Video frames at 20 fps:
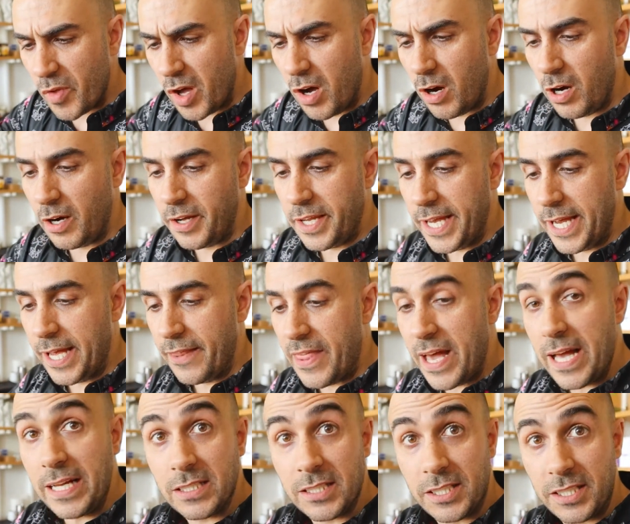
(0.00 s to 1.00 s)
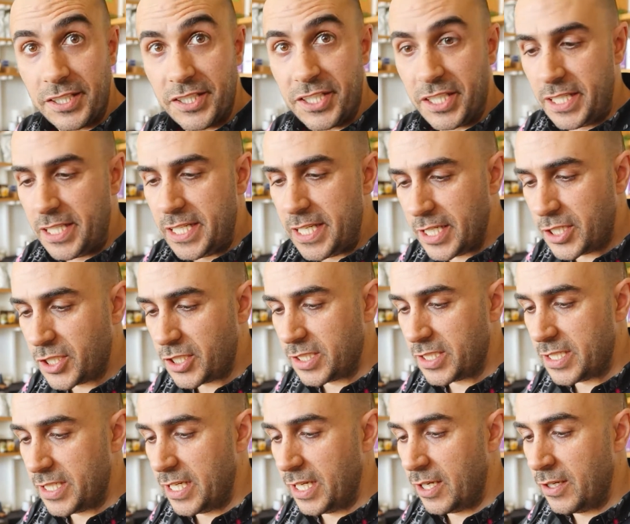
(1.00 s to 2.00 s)
Oh yeah, that's
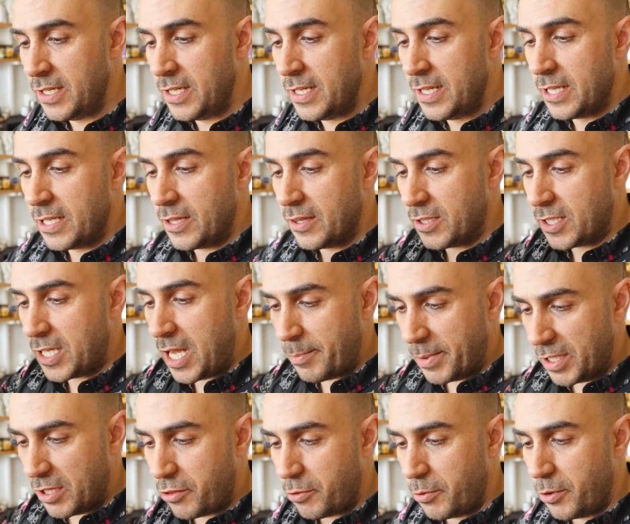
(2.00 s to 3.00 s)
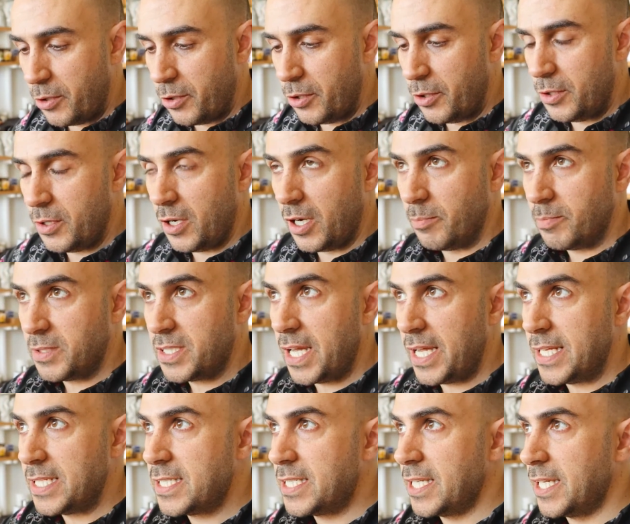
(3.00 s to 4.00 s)
delicious now. Coming through, I'm
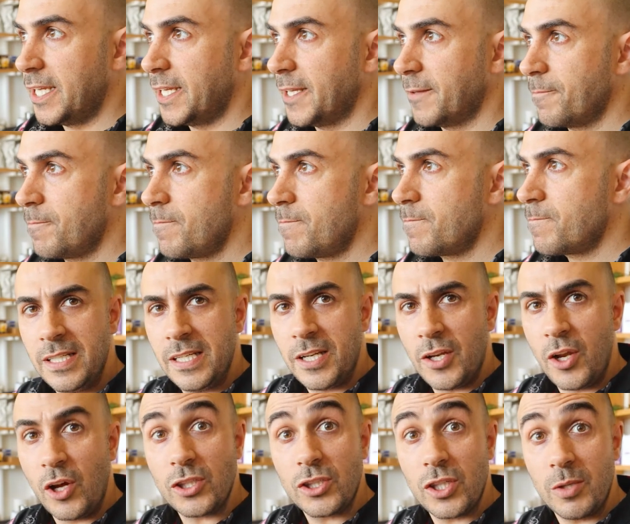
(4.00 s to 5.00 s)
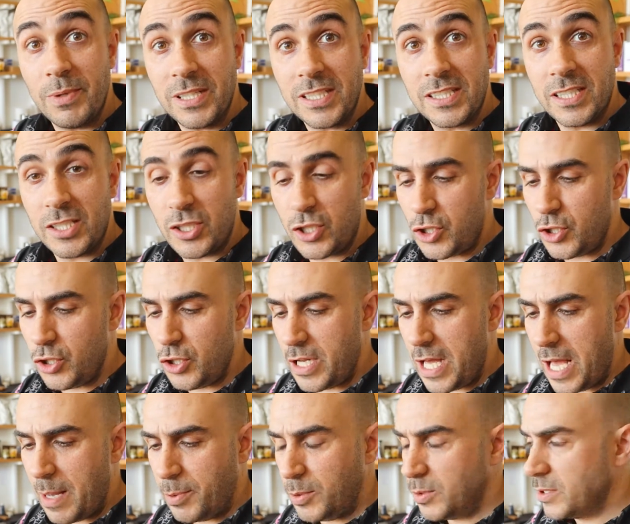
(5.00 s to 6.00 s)
tasting not so much the stewed
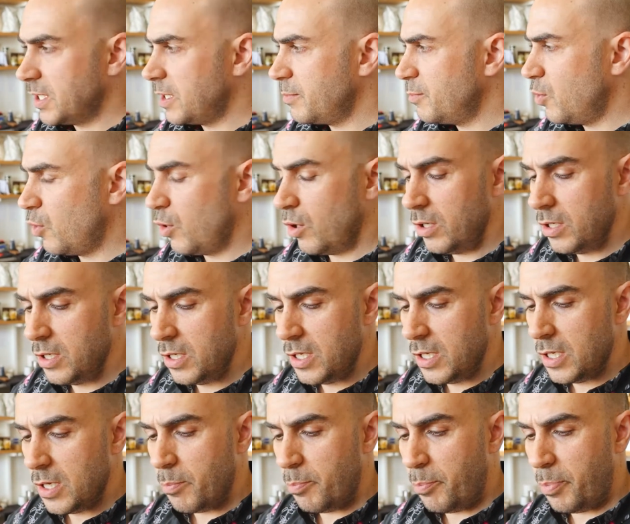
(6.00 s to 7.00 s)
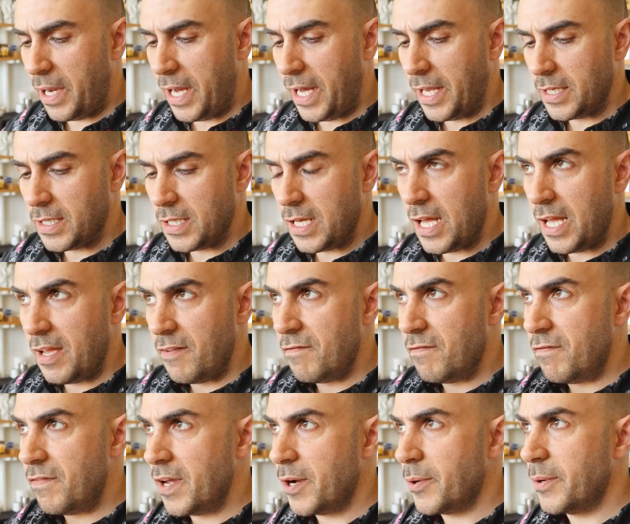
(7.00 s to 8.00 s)
apples anymore, but a
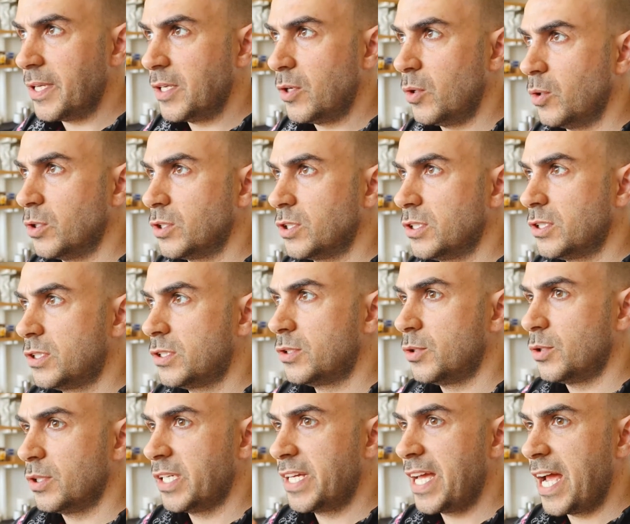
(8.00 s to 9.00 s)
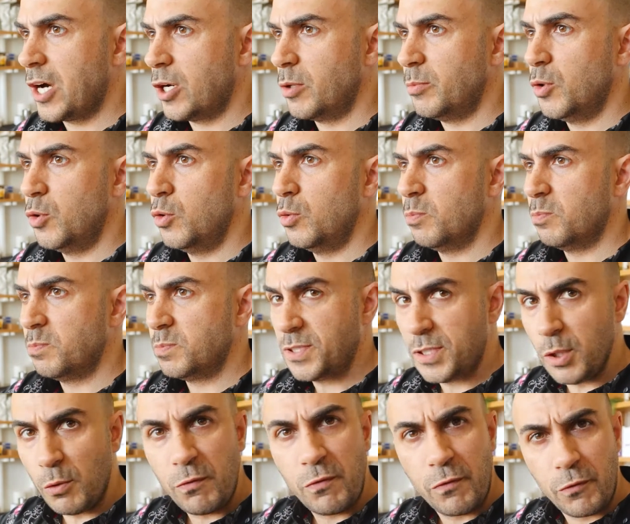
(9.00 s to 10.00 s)
very gorgeous sort of caramel,
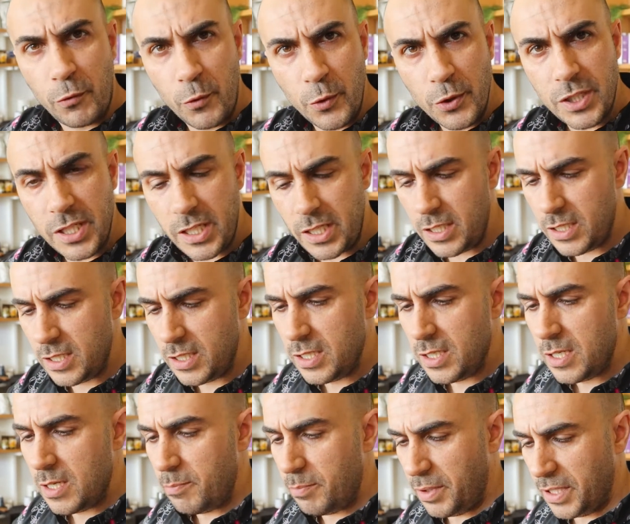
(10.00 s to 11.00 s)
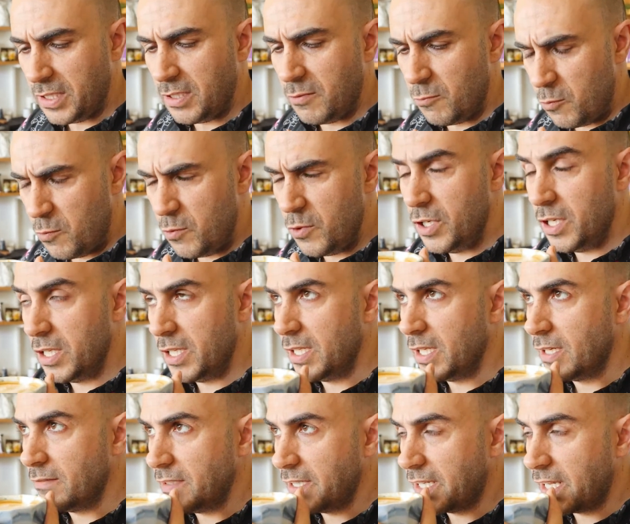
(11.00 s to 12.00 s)
still fruity, but really
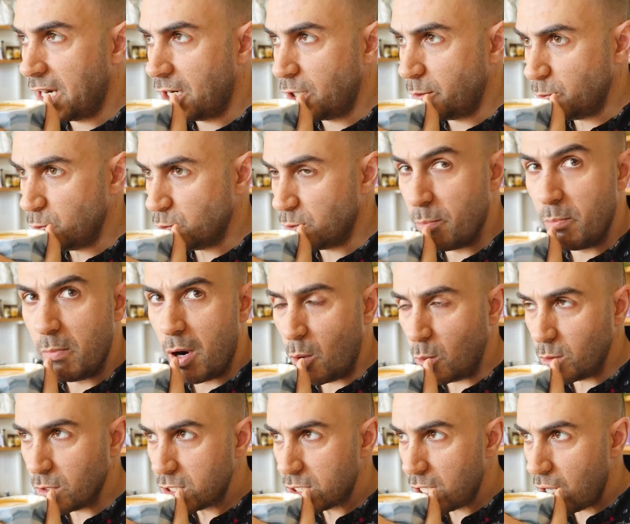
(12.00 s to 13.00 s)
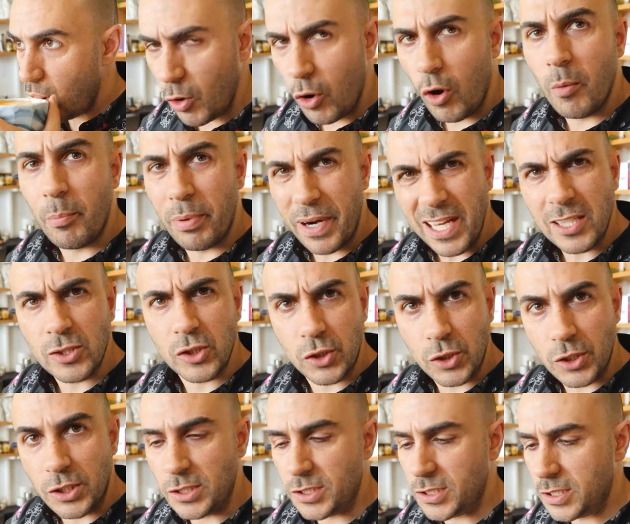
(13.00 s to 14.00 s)
lovely caramels and malts. Or brown
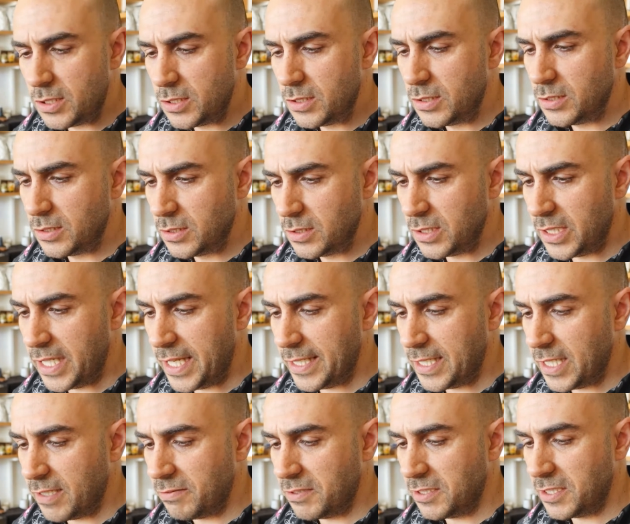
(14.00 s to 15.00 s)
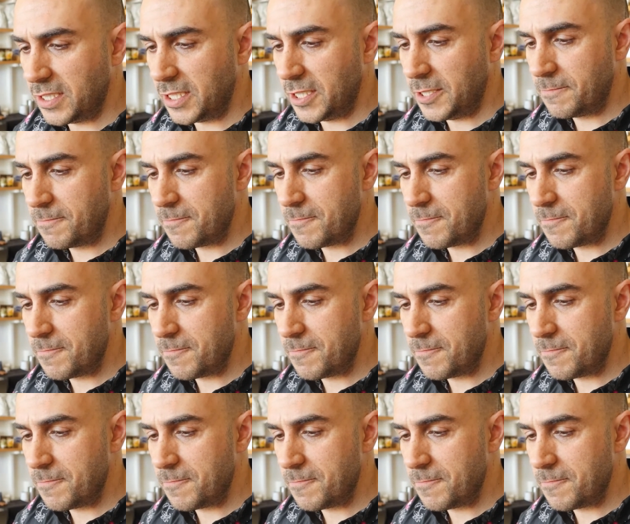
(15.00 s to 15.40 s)
sugars. Yeah, definitely.